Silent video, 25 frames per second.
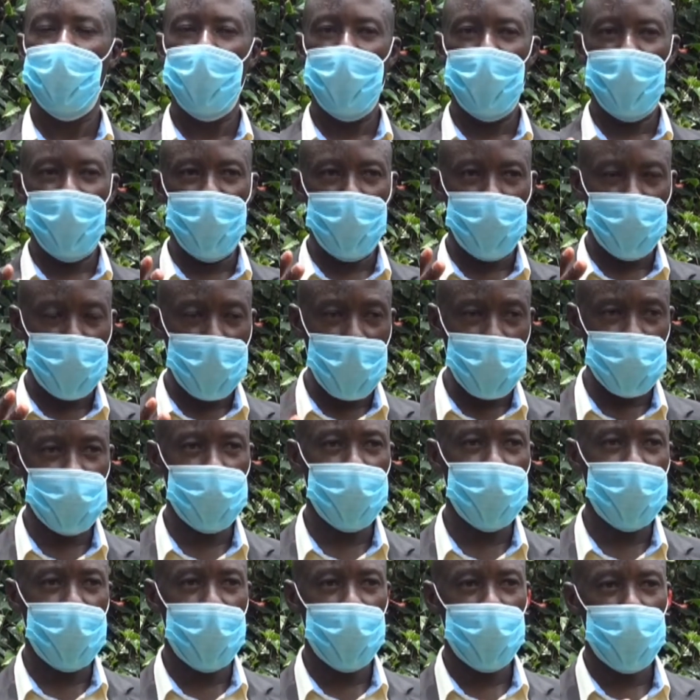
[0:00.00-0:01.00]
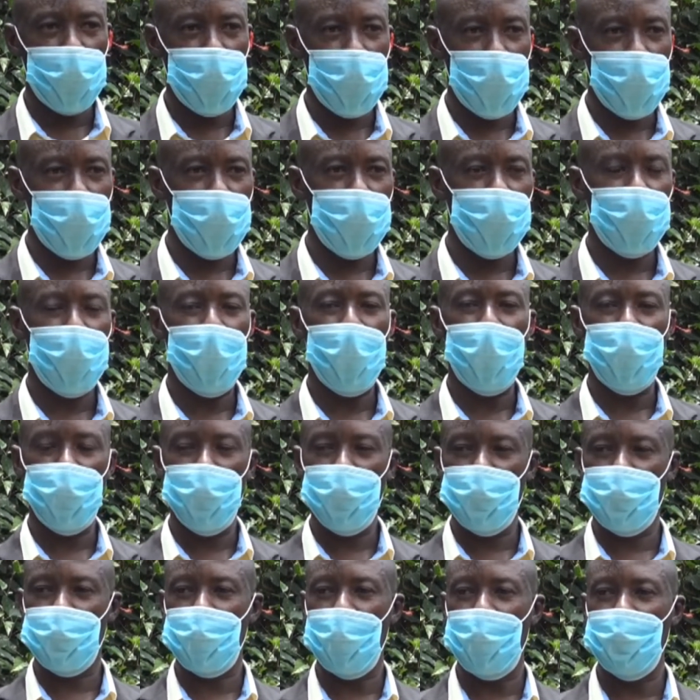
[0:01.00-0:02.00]
education can go on
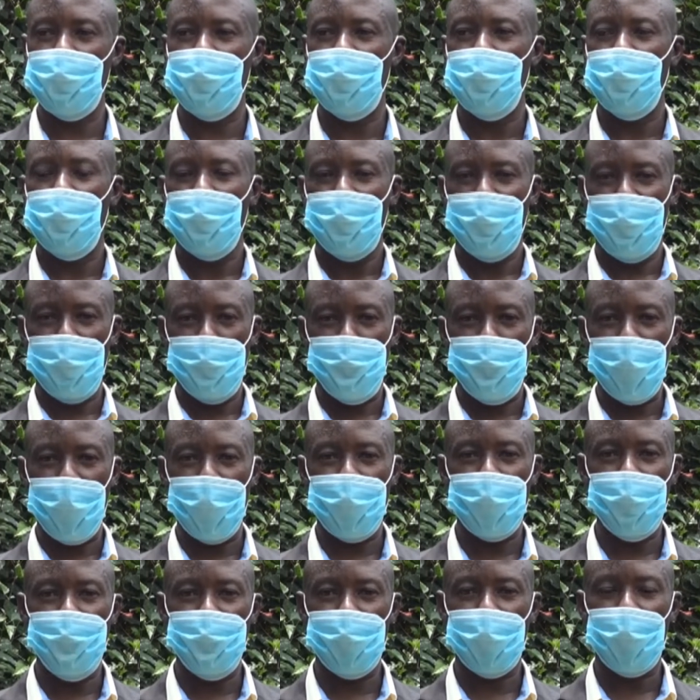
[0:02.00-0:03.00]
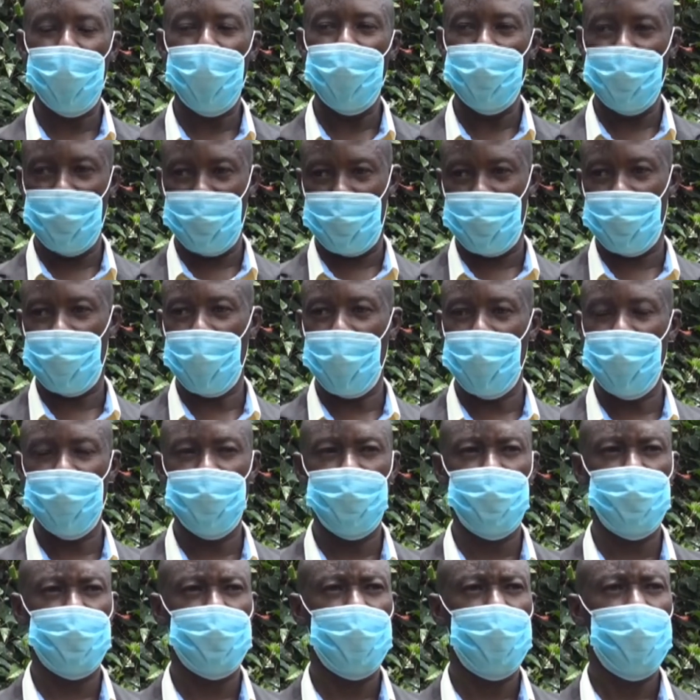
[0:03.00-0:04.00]
alongside the pandemic and its
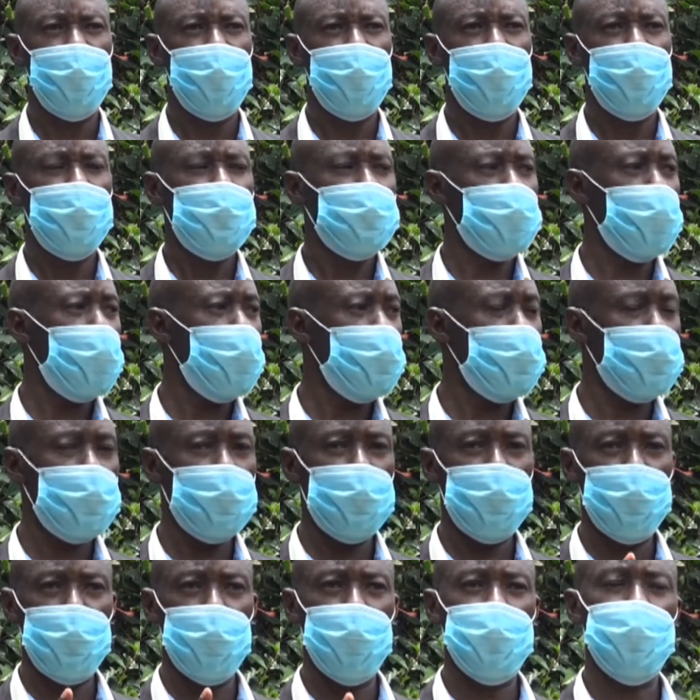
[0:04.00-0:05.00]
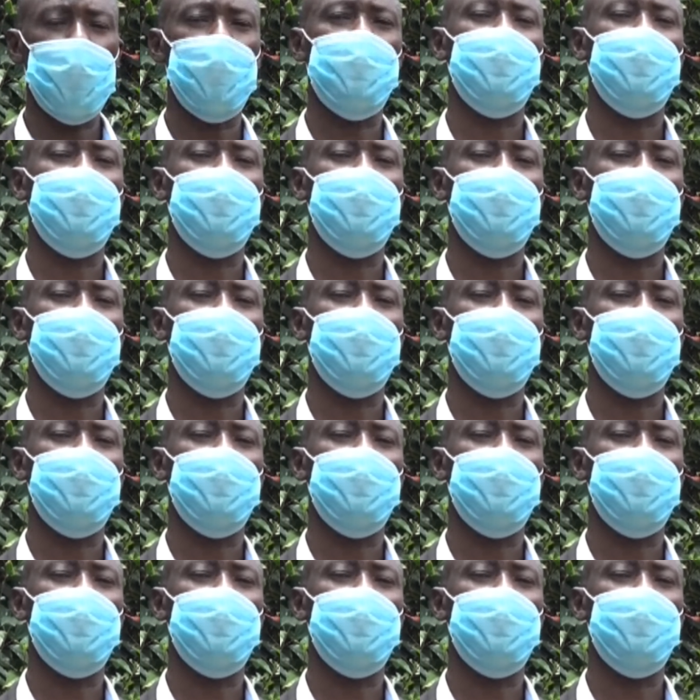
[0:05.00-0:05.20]
challenges. So those are